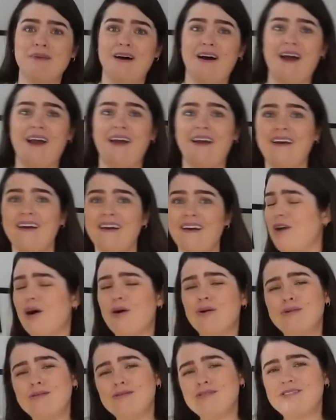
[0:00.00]
my
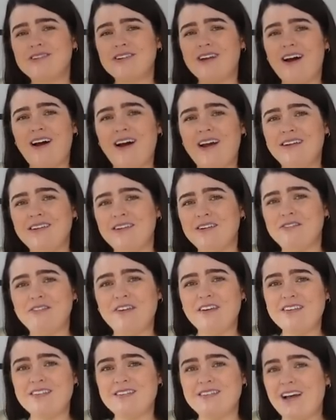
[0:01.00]
gold kind
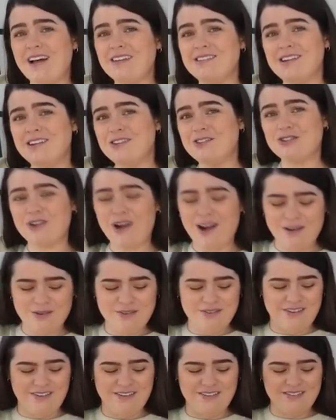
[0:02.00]
of satin
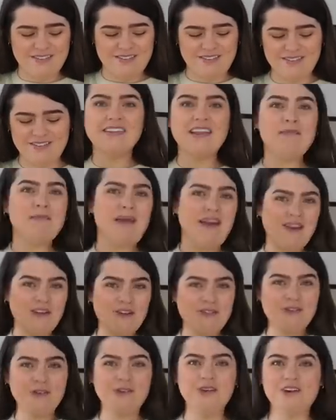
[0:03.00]
trousers. They make
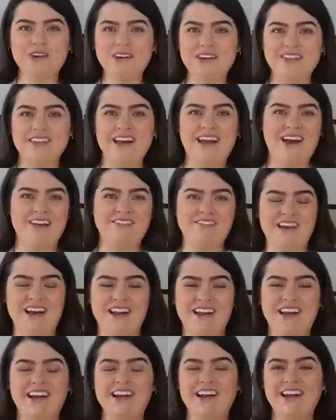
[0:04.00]
you feel good. They have that
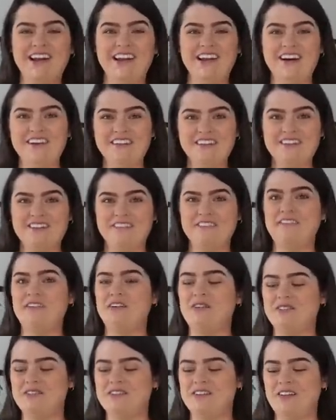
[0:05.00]
like luxe
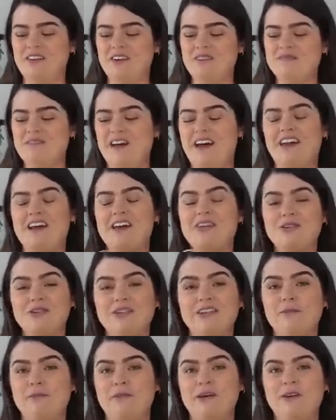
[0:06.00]
feel to them. And I thought
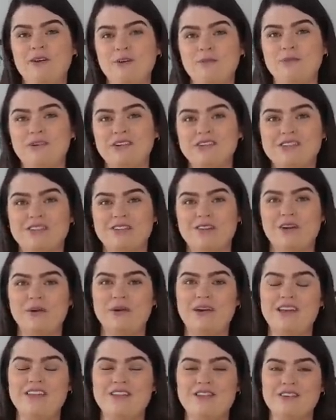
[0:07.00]
they'd be a good one to throw
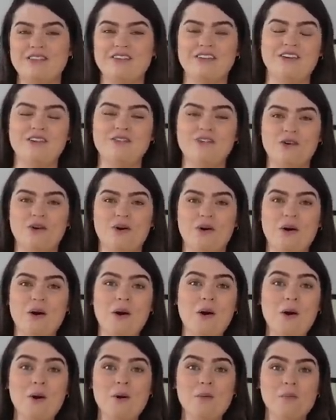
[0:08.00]
in just so you've got
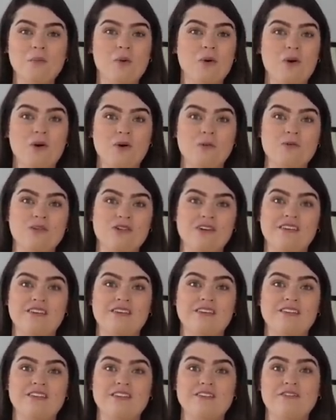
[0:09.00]
more
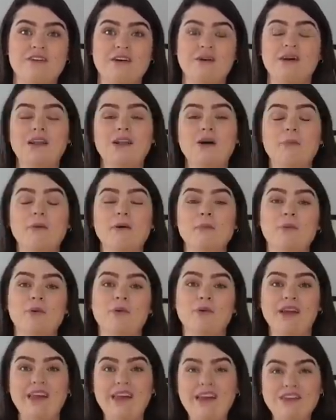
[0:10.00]
options that feel a little bit
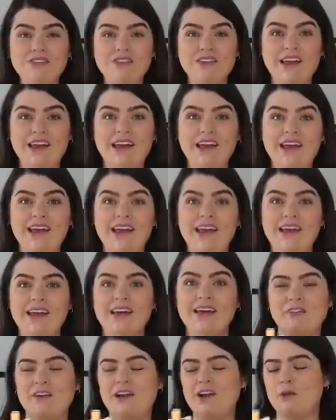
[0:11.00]
more
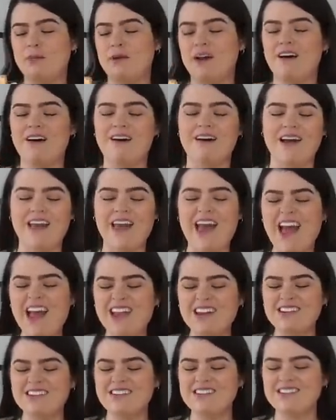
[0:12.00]
eveningy, feel a bit high
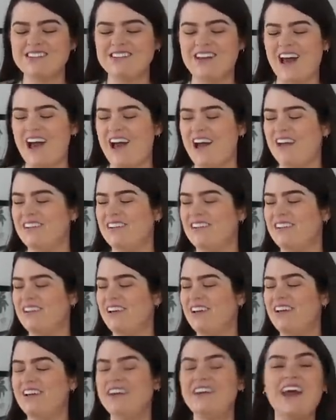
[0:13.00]
end. And
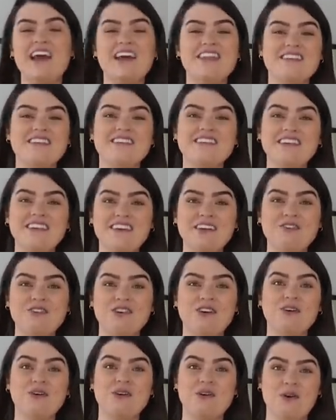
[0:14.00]
yeah, just to give
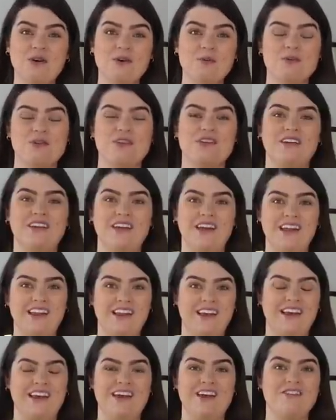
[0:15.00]
you an option in
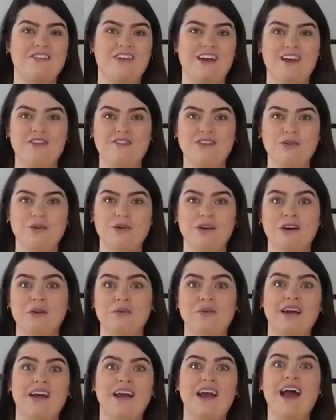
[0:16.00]
here for if you were
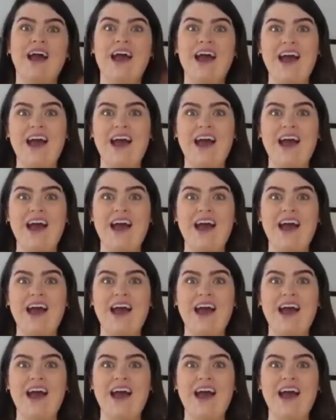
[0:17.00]
going